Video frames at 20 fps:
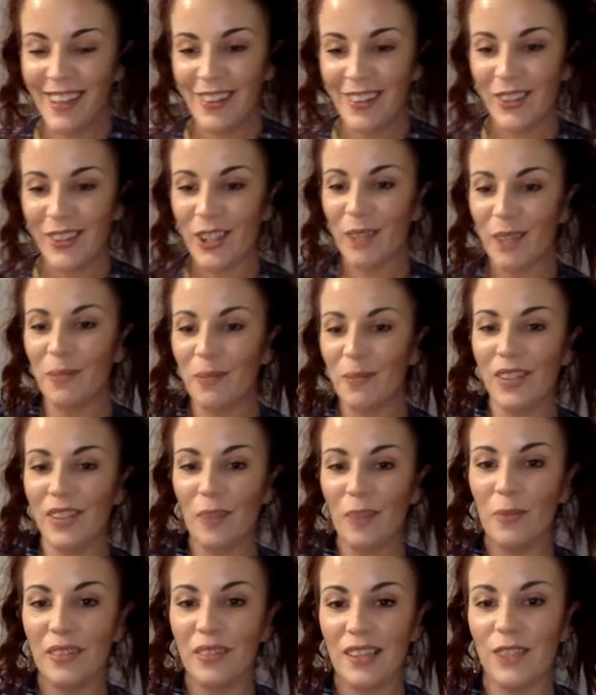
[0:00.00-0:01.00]
This could be
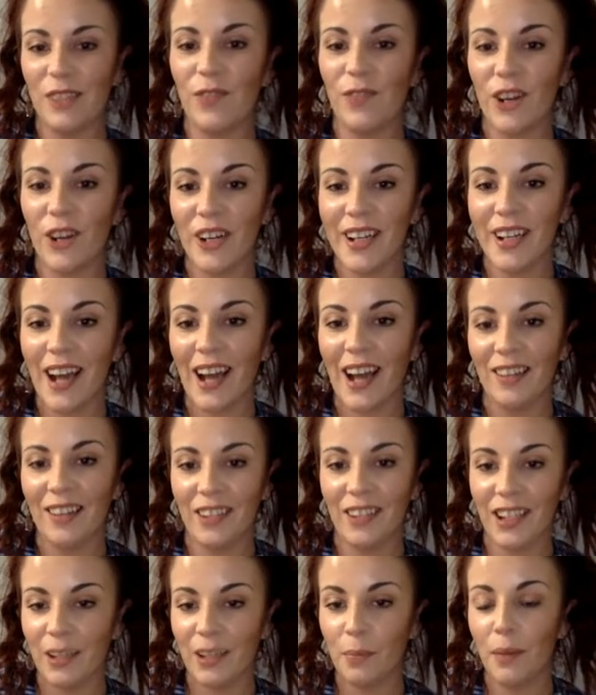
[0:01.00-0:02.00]
someone that's very
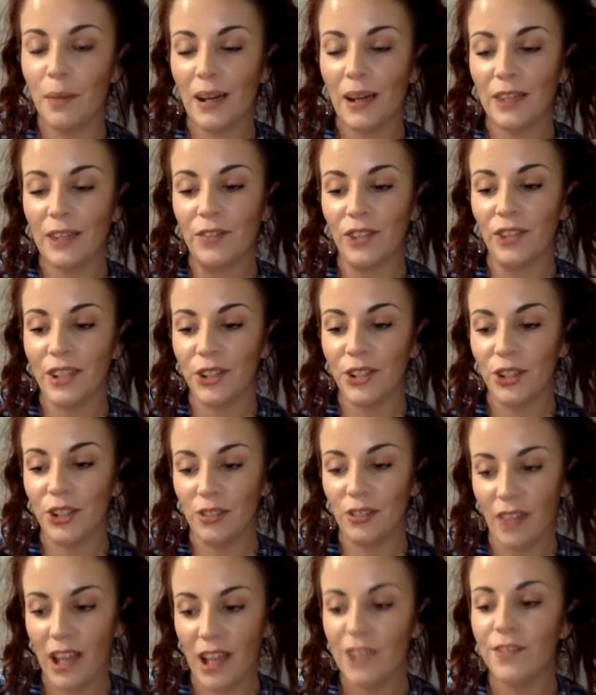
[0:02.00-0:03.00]
highly impactful in
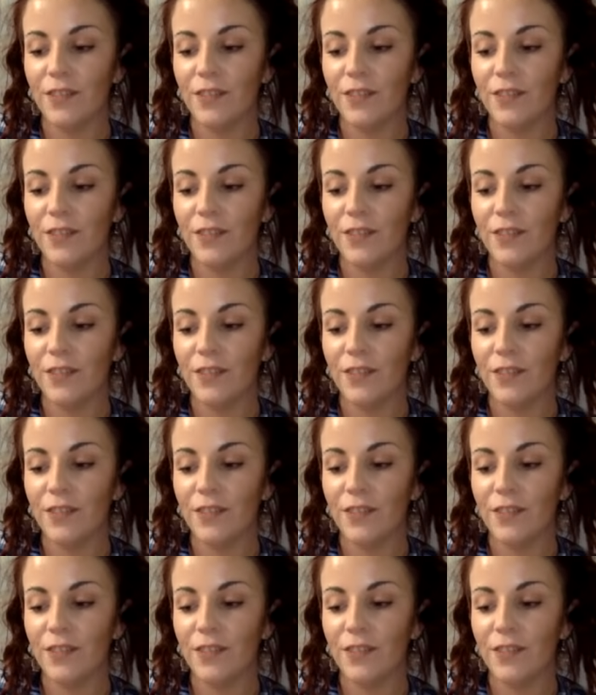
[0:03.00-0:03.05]
your life